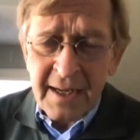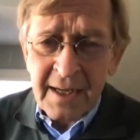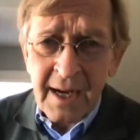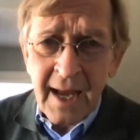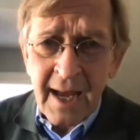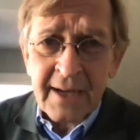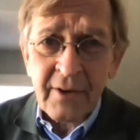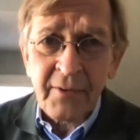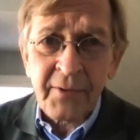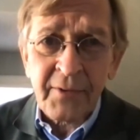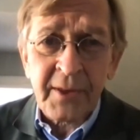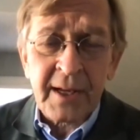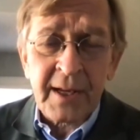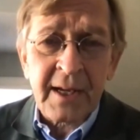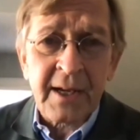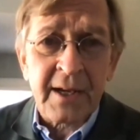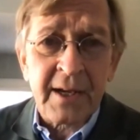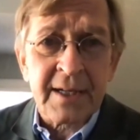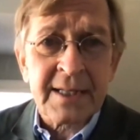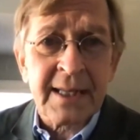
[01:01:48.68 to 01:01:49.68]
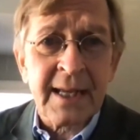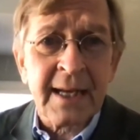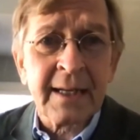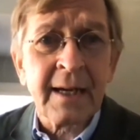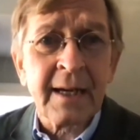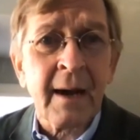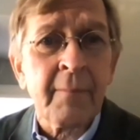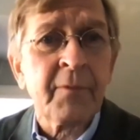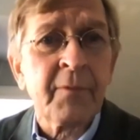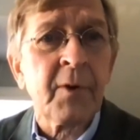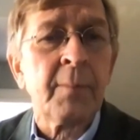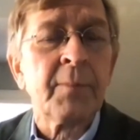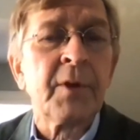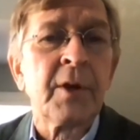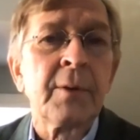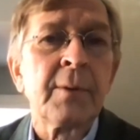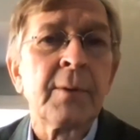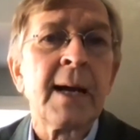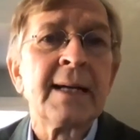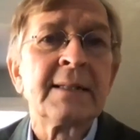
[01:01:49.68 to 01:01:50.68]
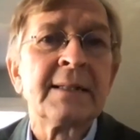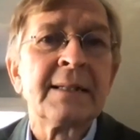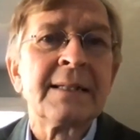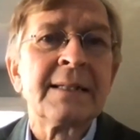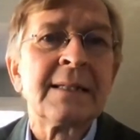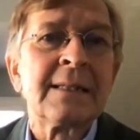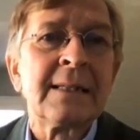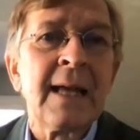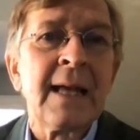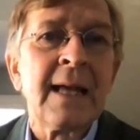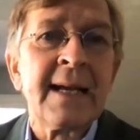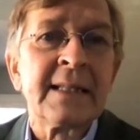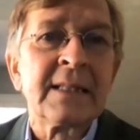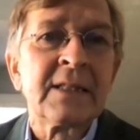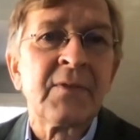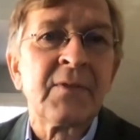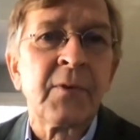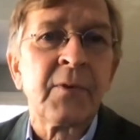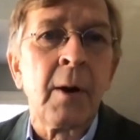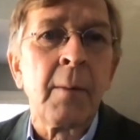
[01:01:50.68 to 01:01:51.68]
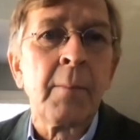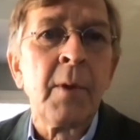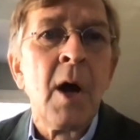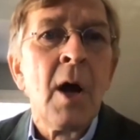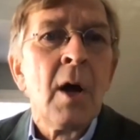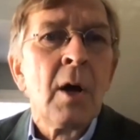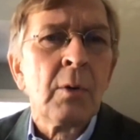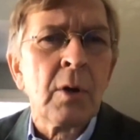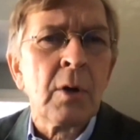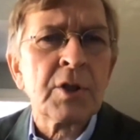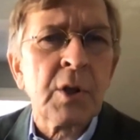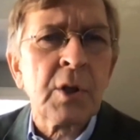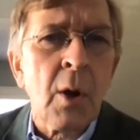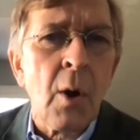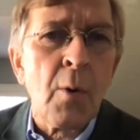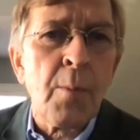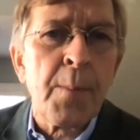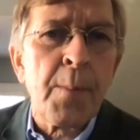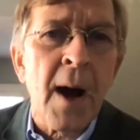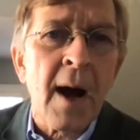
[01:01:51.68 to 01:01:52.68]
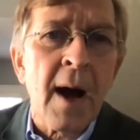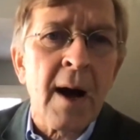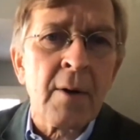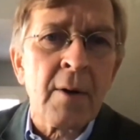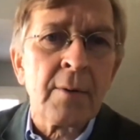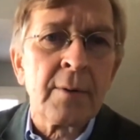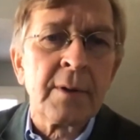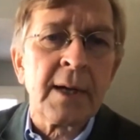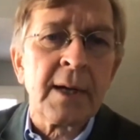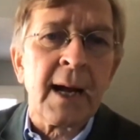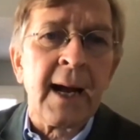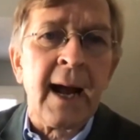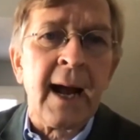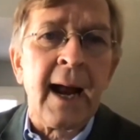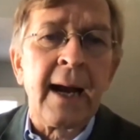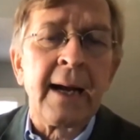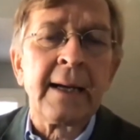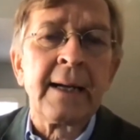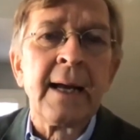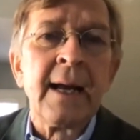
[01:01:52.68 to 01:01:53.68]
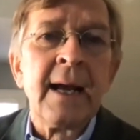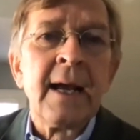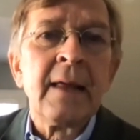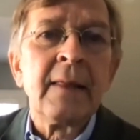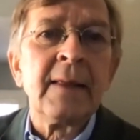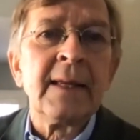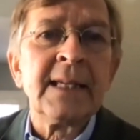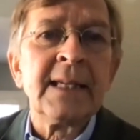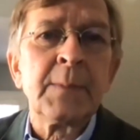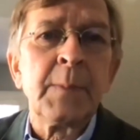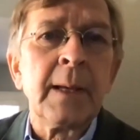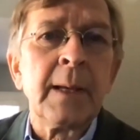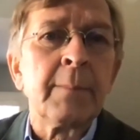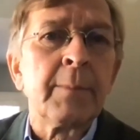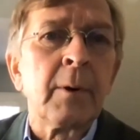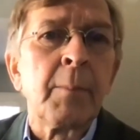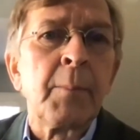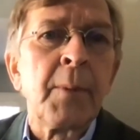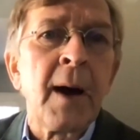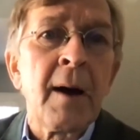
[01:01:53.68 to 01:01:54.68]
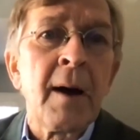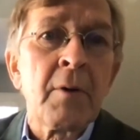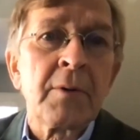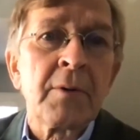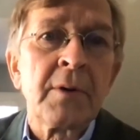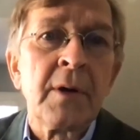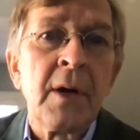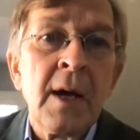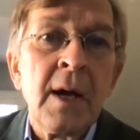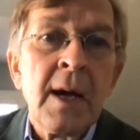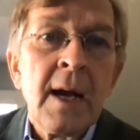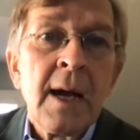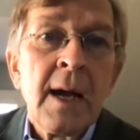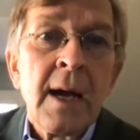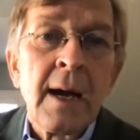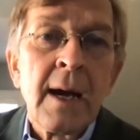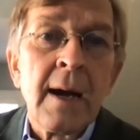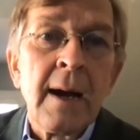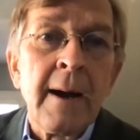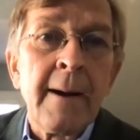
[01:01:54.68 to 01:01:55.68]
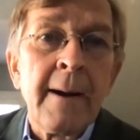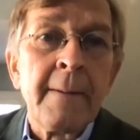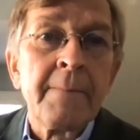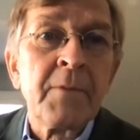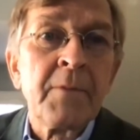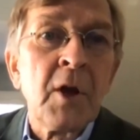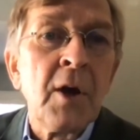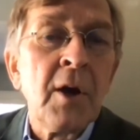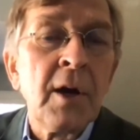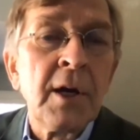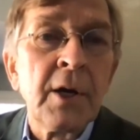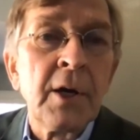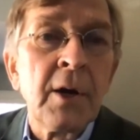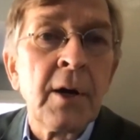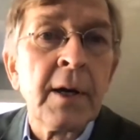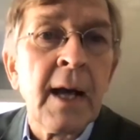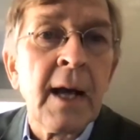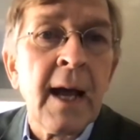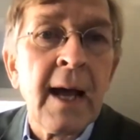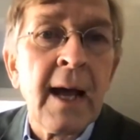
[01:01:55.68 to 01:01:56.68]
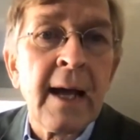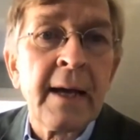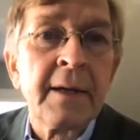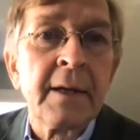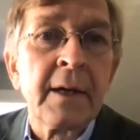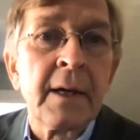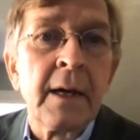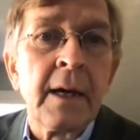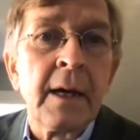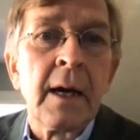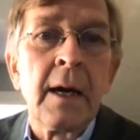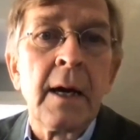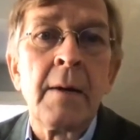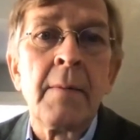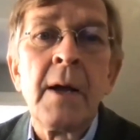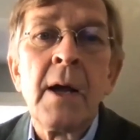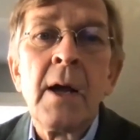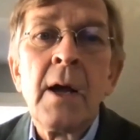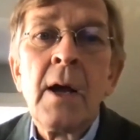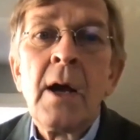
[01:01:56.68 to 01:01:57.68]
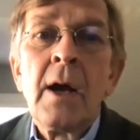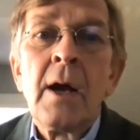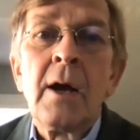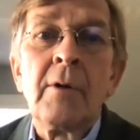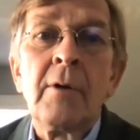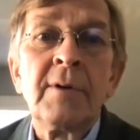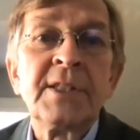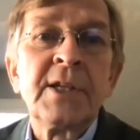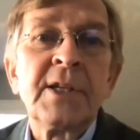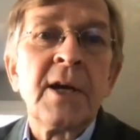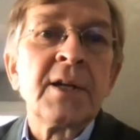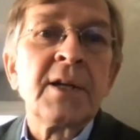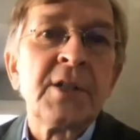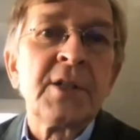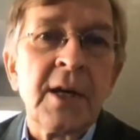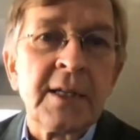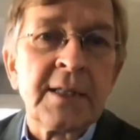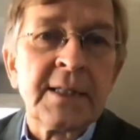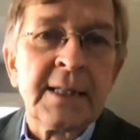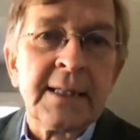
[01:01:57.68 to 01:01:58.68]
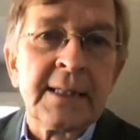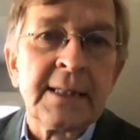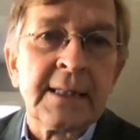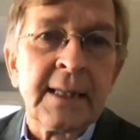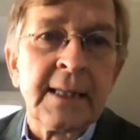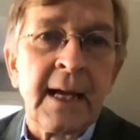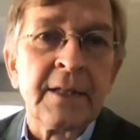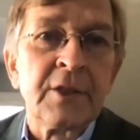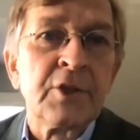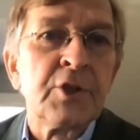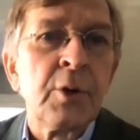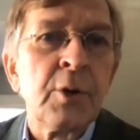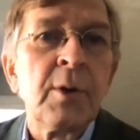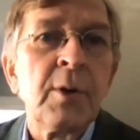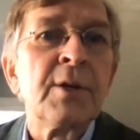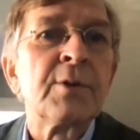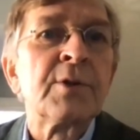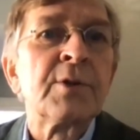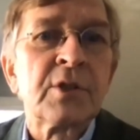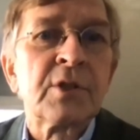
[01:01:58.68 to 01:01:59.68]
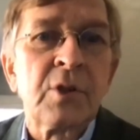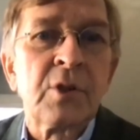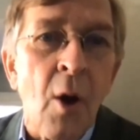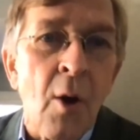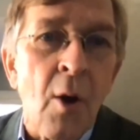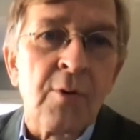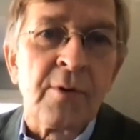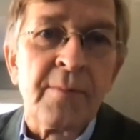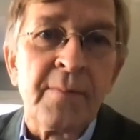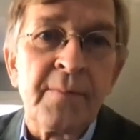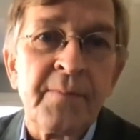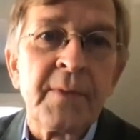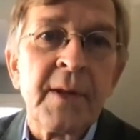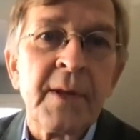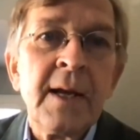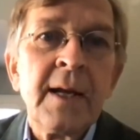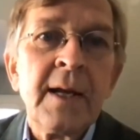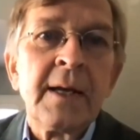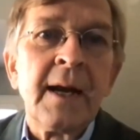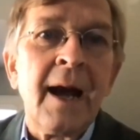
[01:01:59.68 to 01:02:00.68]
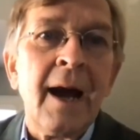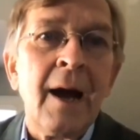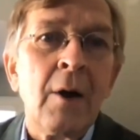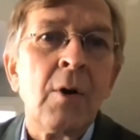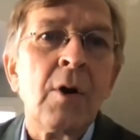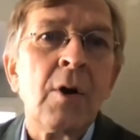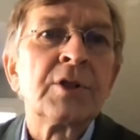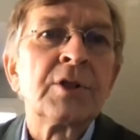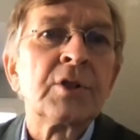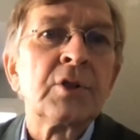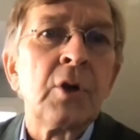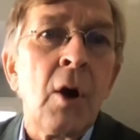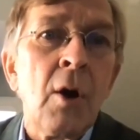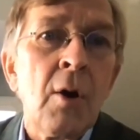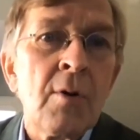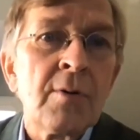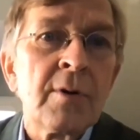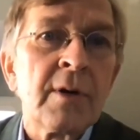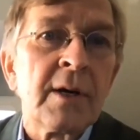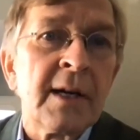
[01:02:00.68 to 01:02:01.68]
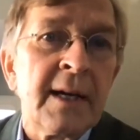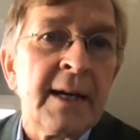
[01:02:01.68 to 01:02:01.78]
line of thinkers then come from the United States, from Roscoe Pound and these people. Pound early on had a research assistant, Julius Stone. Now, Stone